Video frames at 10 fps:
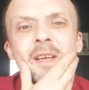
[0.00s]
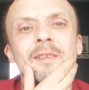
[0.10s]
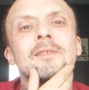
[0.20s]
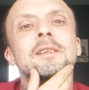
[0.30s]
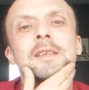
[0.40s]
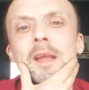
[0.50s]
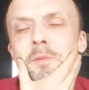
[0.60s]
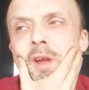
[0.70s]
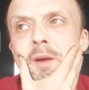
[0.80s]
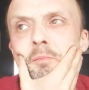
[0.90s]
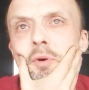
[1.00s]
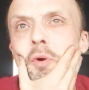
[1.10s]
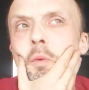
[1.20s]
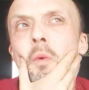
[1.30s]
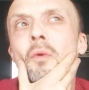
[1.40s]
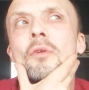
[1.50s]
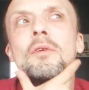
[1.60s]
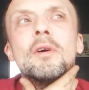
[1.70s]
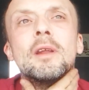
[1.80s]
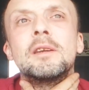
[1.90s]
So it's the same year Paul Warnock
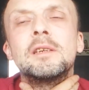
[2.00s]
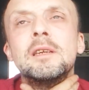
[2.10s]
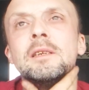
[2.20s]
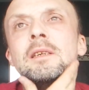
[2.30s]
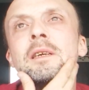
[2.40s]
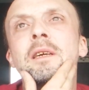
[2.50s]
died, actually.